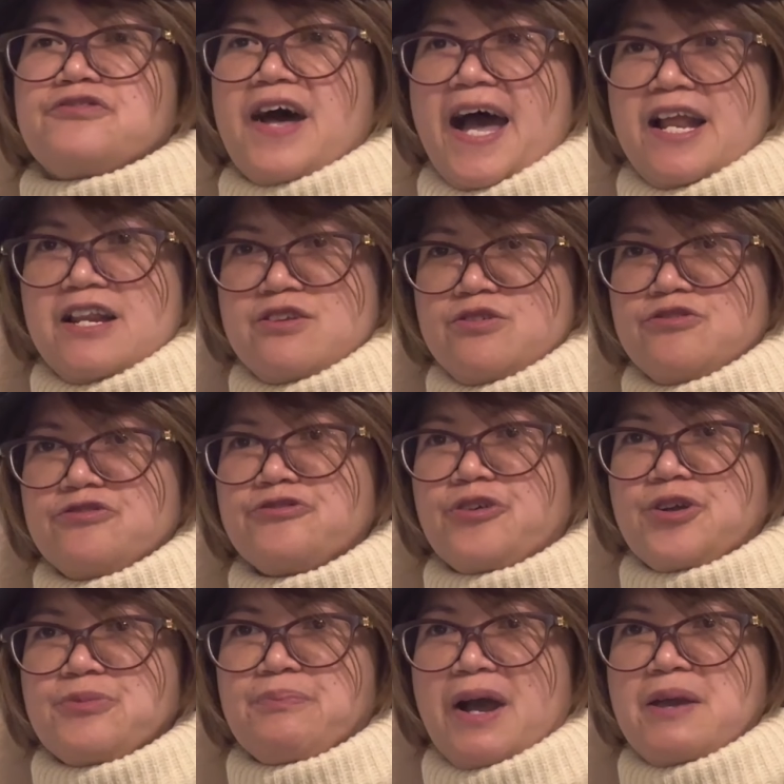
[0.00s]
value
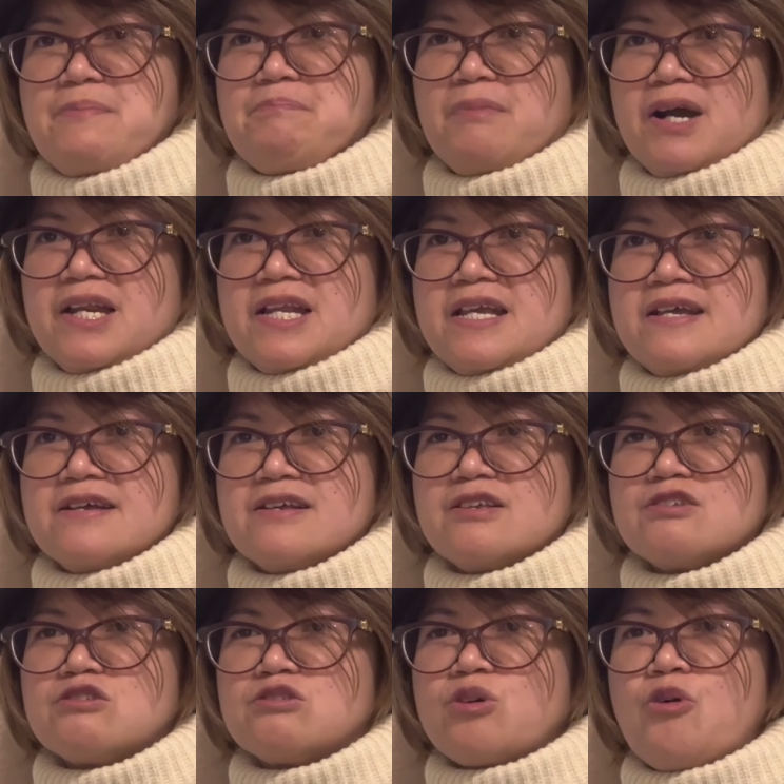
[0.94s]
for my money.
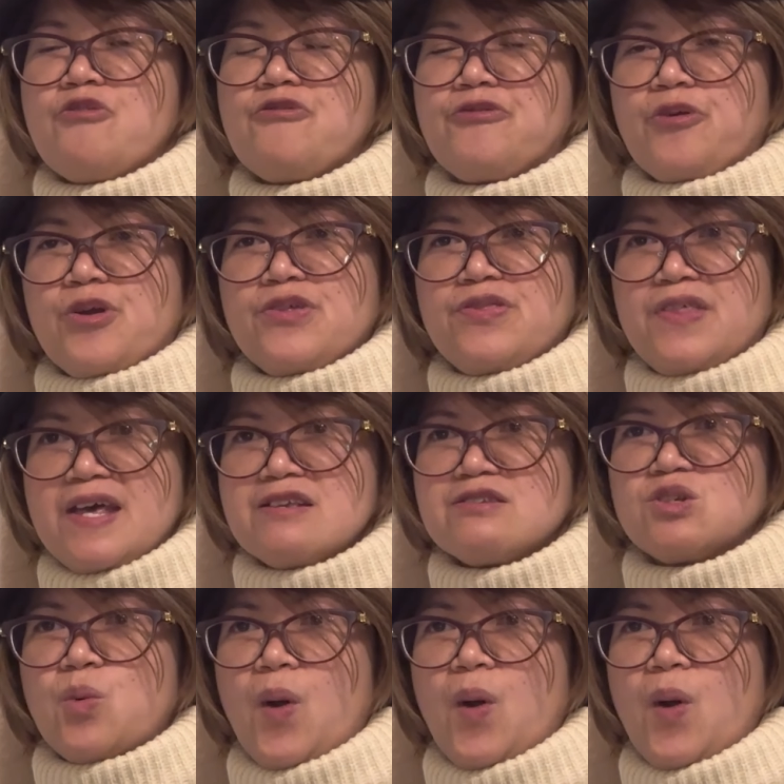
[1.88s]
So for this